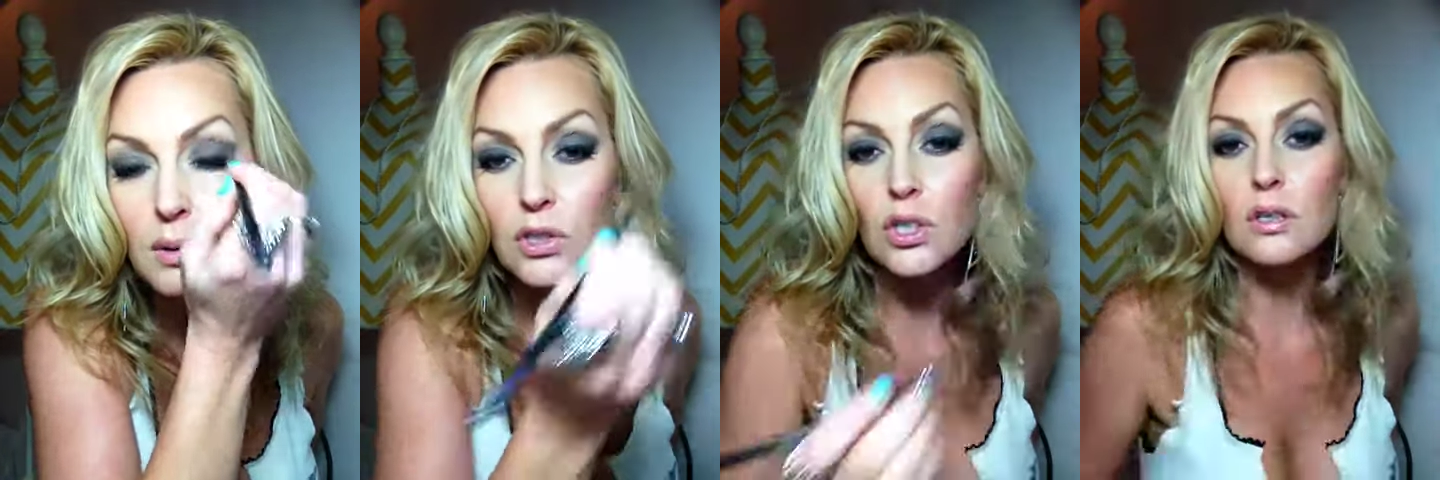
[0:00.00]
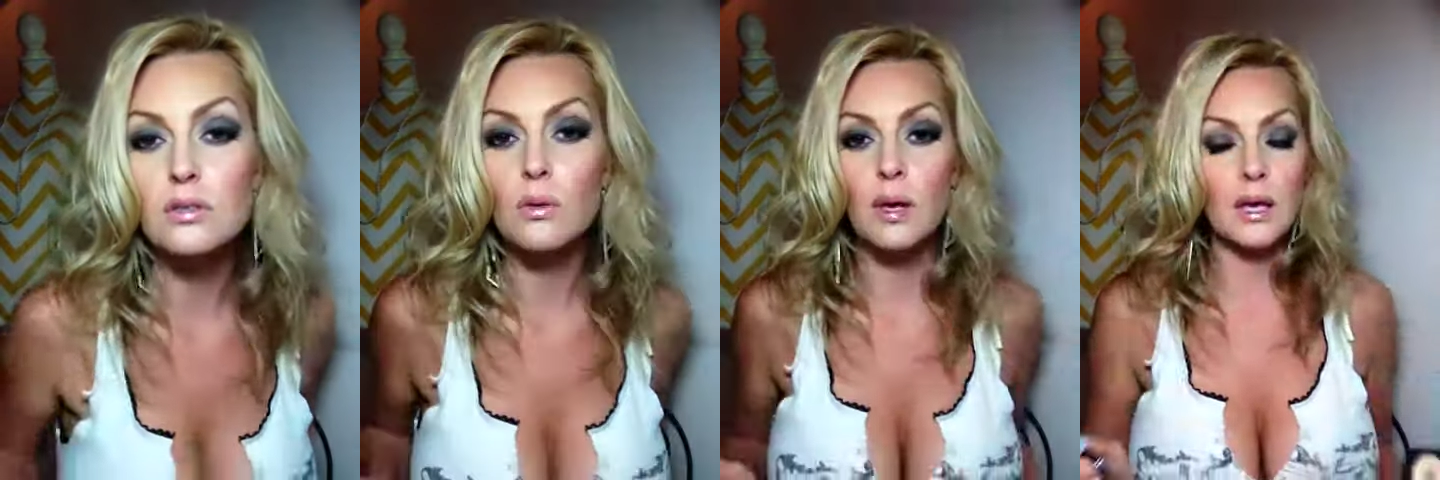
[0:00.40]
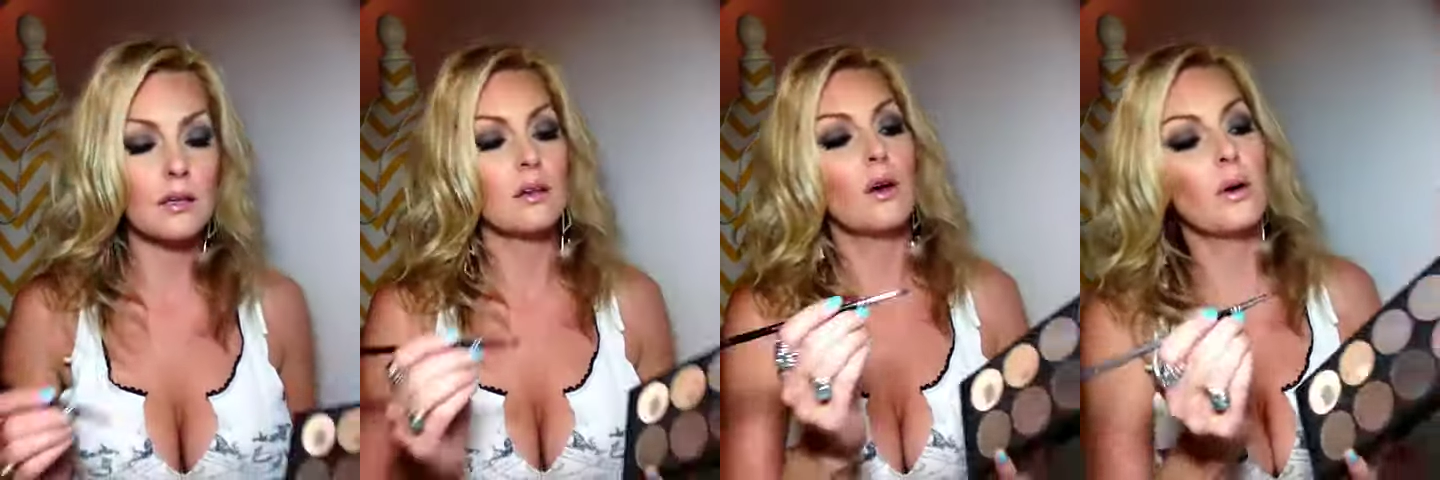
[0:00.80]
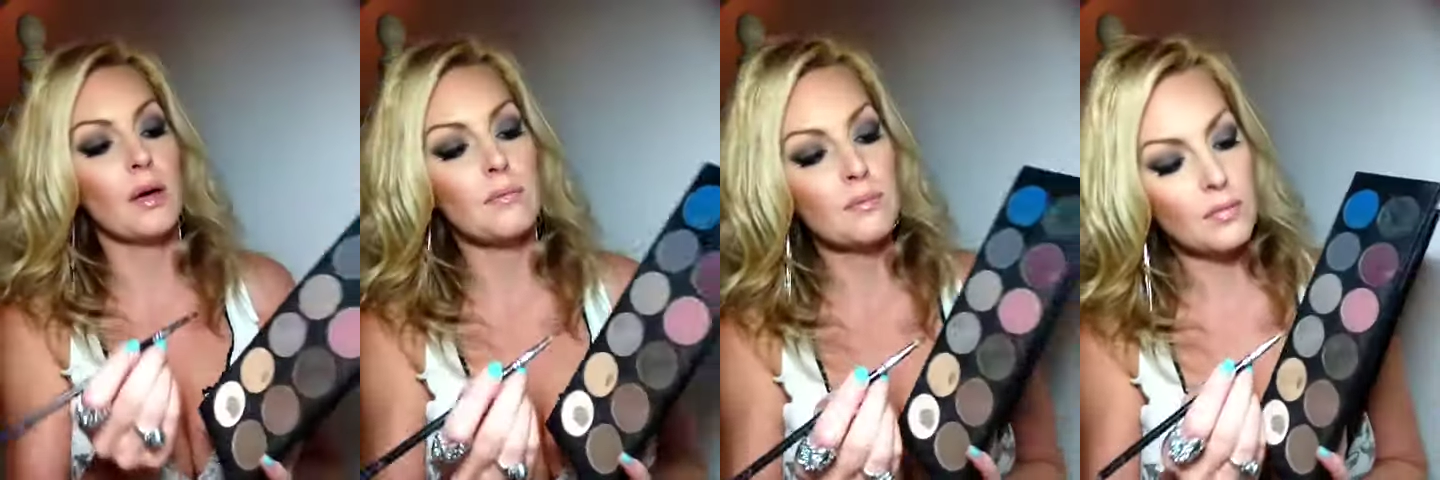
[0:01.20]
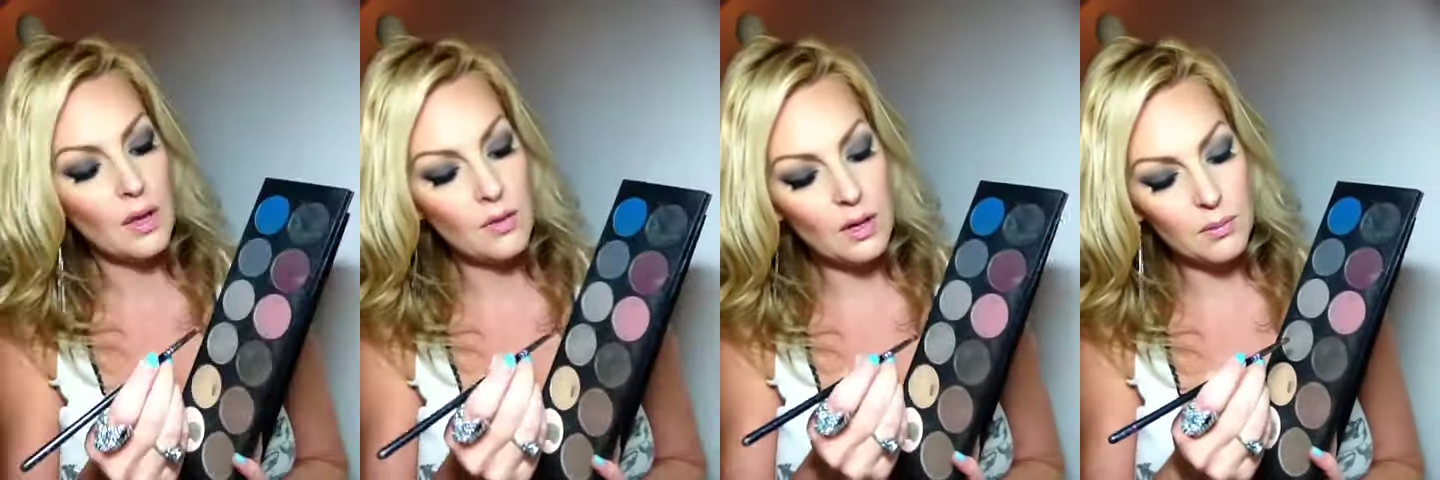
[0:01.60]
Cheers, squeaking. Okay,
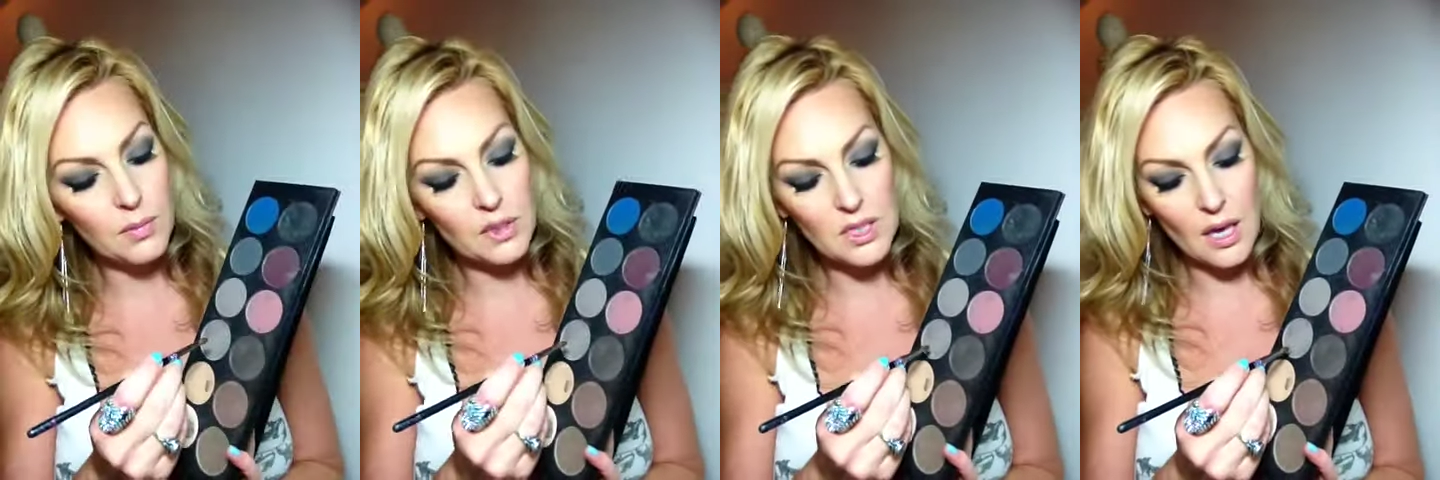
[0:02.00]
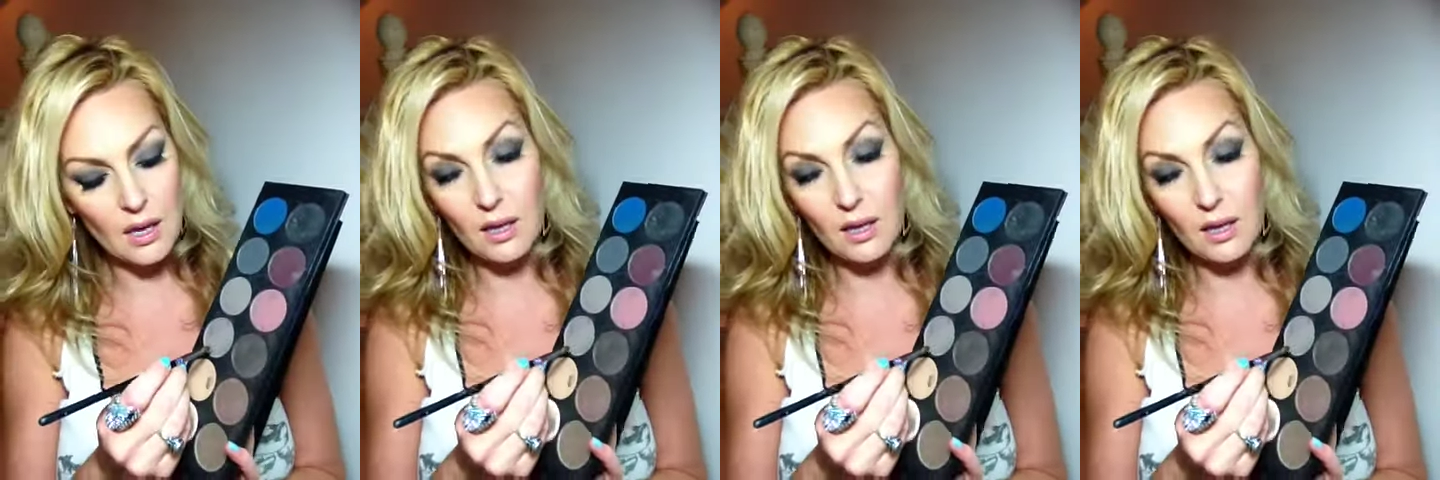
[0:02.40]
and then I'm going to take,